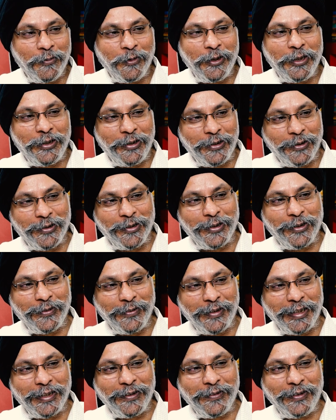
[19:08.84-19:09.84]
poetry also,
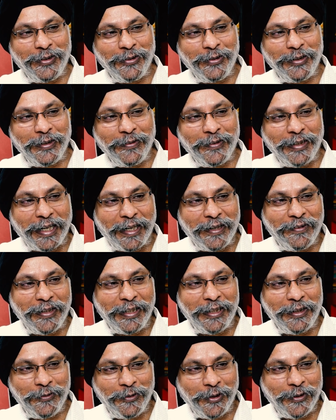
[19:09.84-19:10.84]
whereas we don't even have
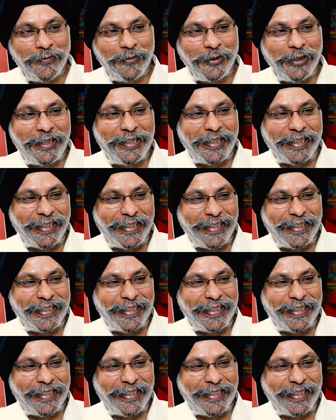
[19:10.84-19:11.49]
anti-war poetry.